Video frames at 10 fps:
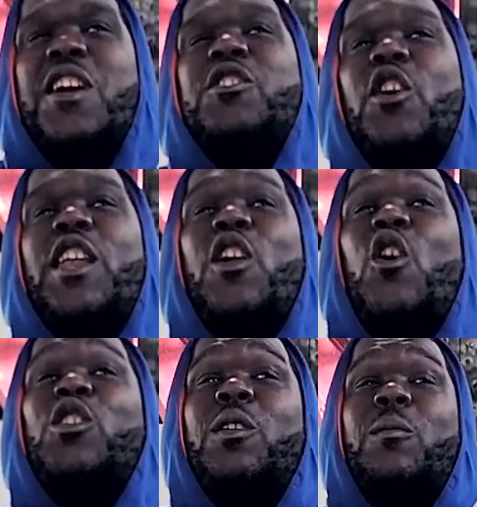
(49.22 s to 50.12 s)
So they
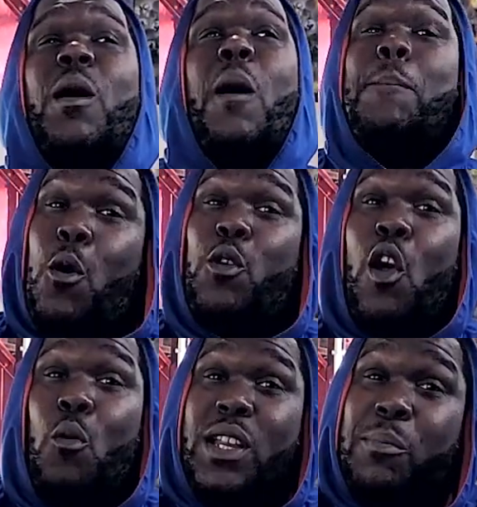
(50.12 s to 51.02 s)
called him
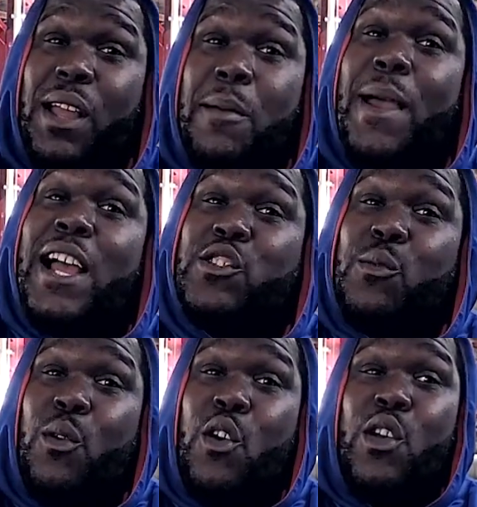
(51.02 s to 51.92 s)
Bolo when he played
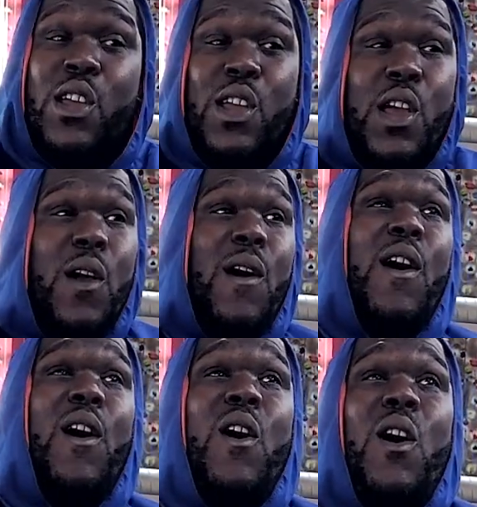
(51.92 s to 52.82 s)
basketball.
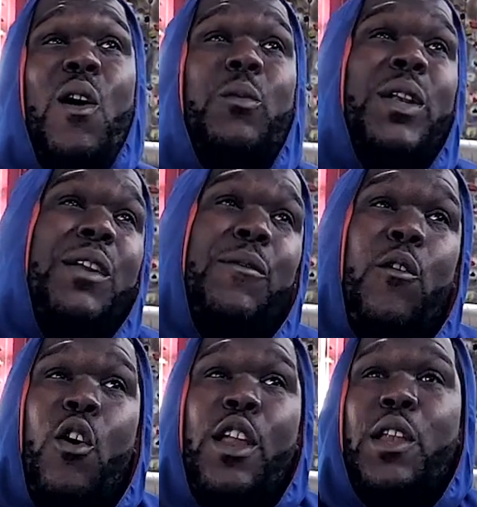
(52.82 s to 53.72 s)
When he
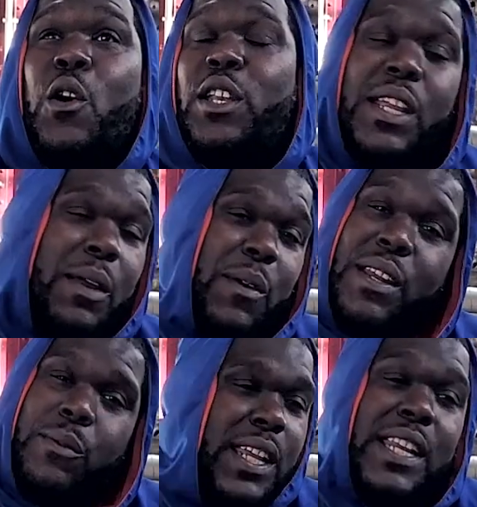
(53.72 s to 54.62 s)
fought, they
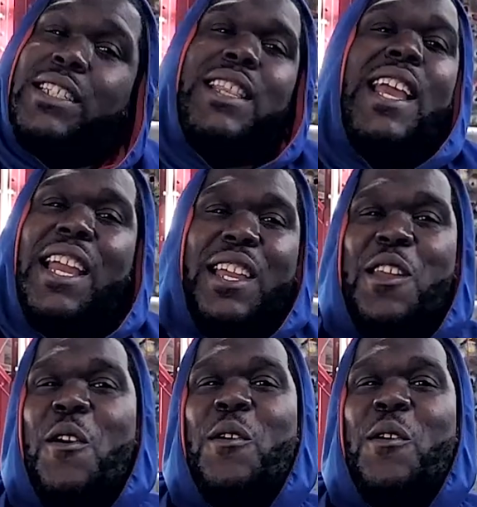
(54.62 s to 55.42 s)
did his thing, you know.